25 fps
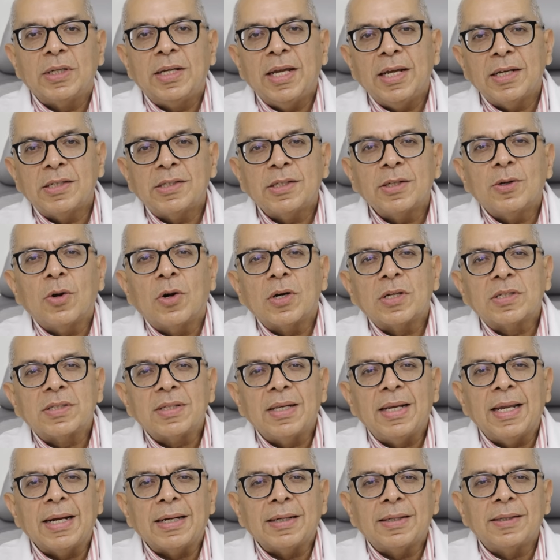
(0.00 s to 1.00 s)
the day she got
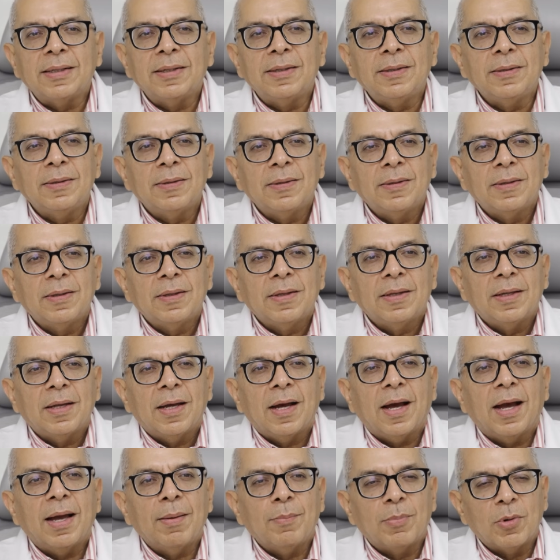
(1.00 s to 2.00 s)
selected,
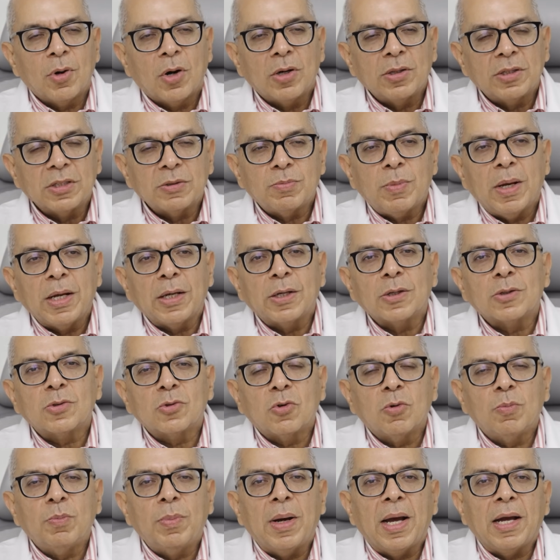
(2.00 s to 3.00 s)
I brought this
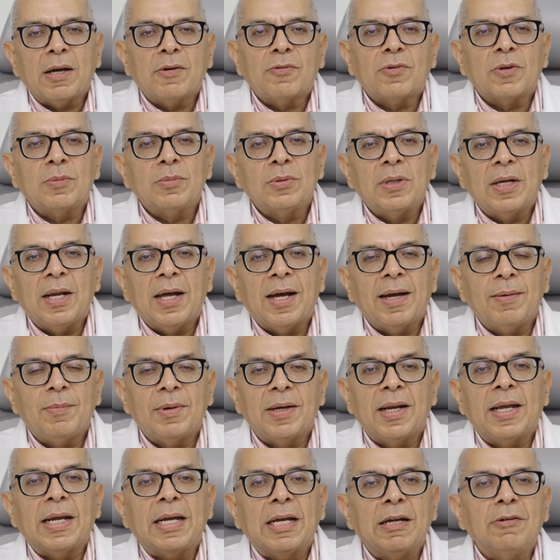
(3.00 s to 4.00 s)
microscope back from the lab
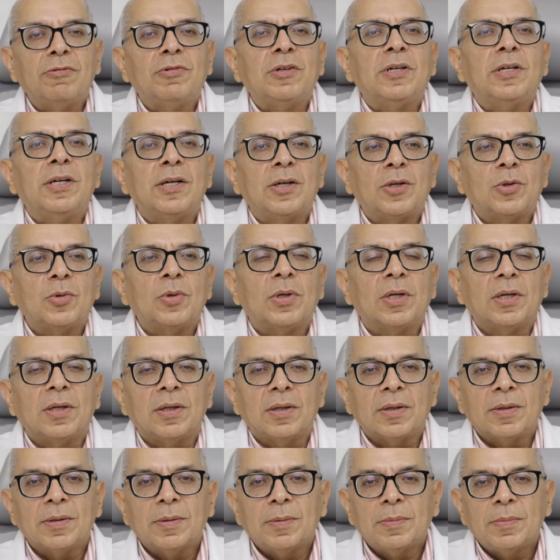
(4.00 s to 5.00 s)
and I gifted it to
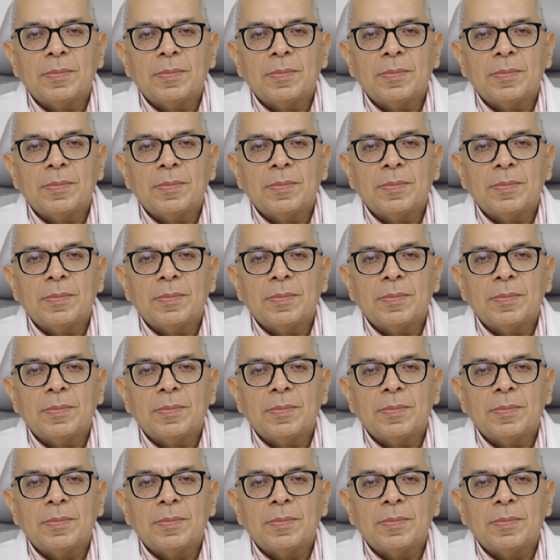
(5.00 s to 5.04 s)
her.